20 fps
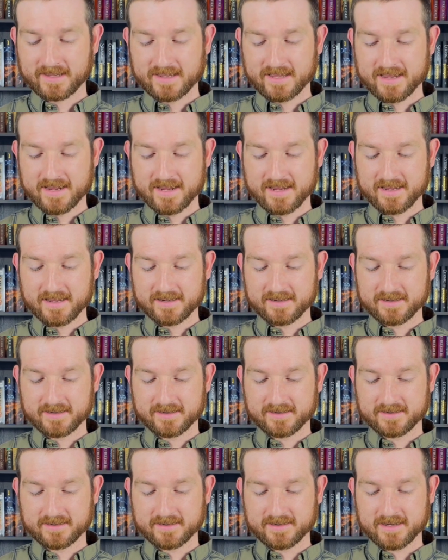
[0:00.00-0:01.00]
and
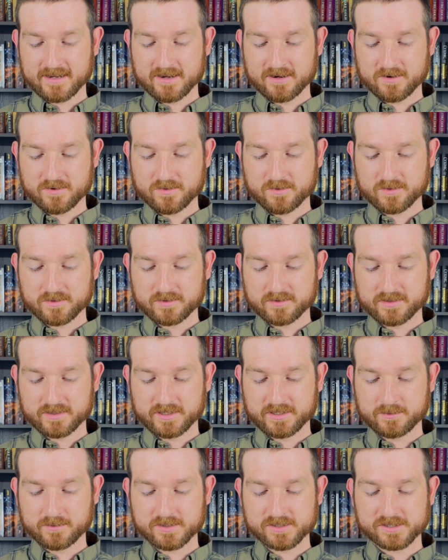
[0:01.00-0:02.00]
how
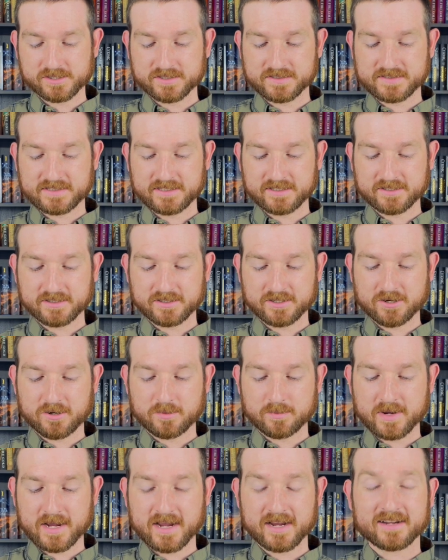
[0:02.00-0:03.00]
he wishes he could go
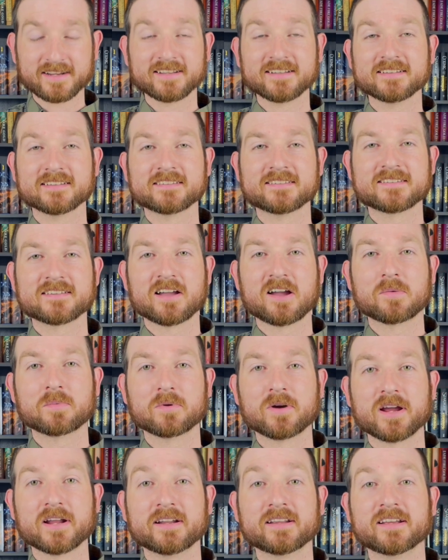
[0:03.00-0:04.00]
back and stop
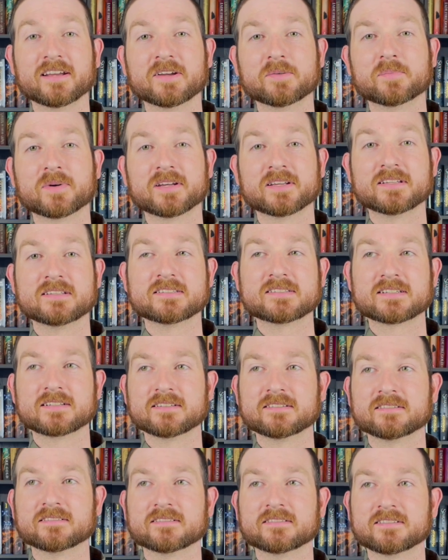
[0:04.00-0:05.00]
writing it, but he's
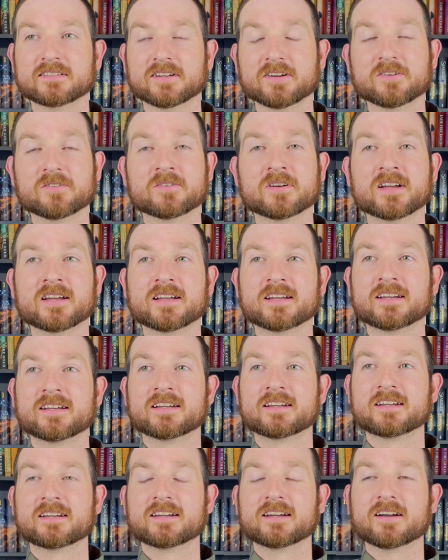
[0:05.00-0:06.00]
con you
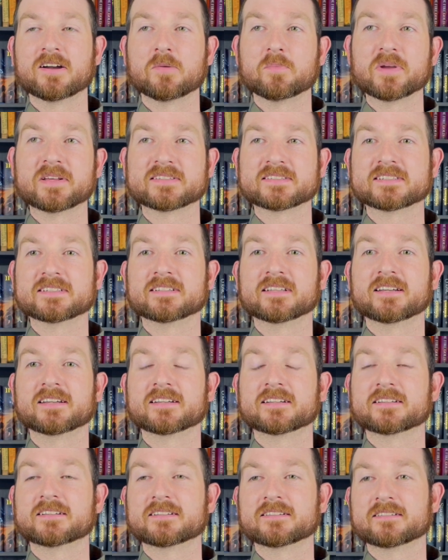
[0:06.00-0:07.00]
know basically
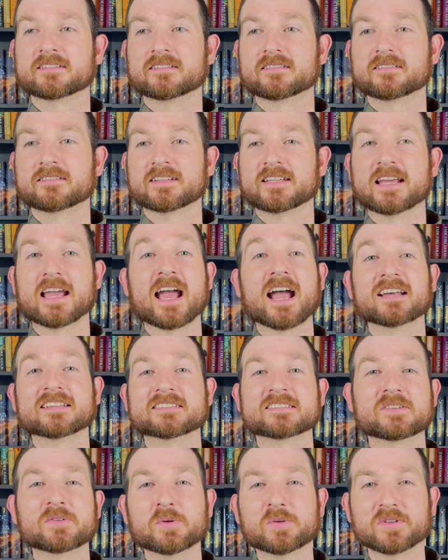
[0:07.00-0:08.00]
like he has
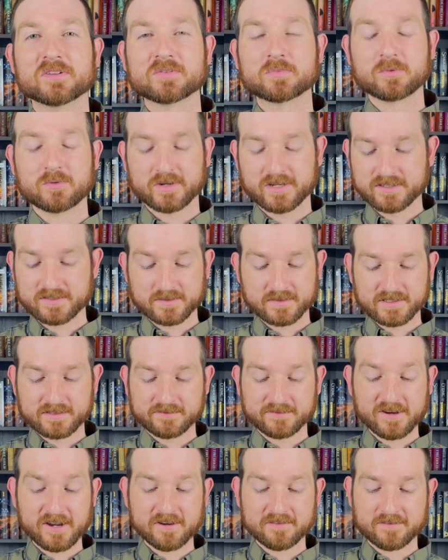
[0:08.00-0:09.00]
to at this point. It's
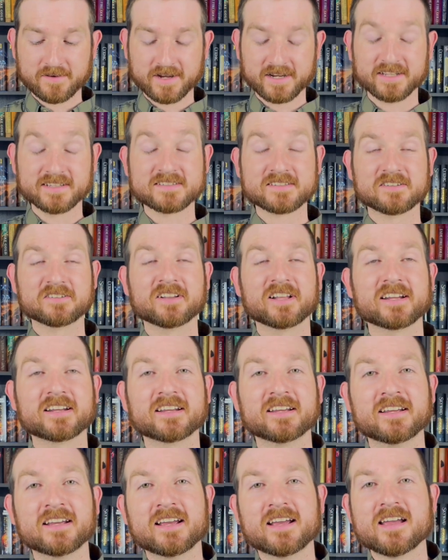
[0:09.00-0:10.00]
very funny. So
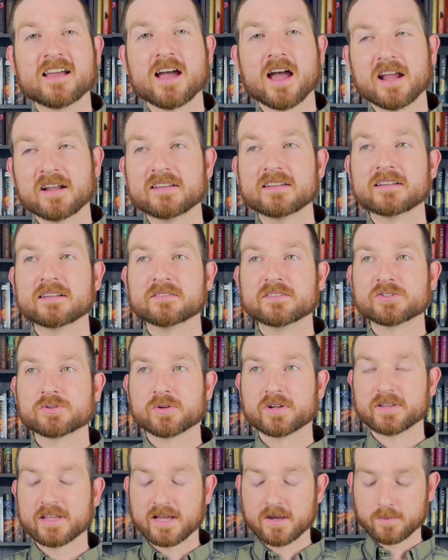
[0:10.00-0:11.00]
like I did
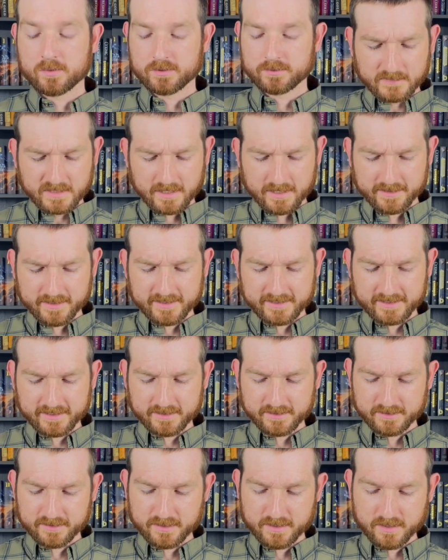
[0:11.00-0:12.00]
enjoy that one. And then he had
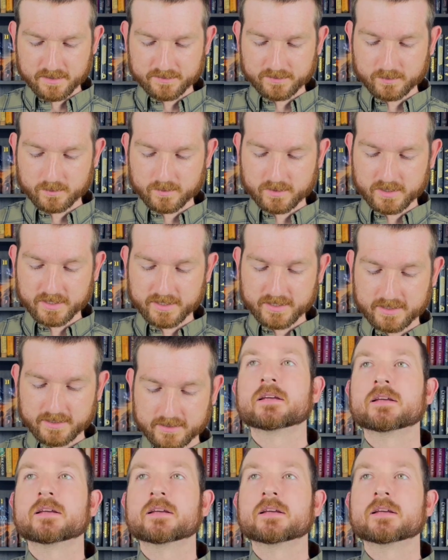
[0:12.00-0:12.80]
another one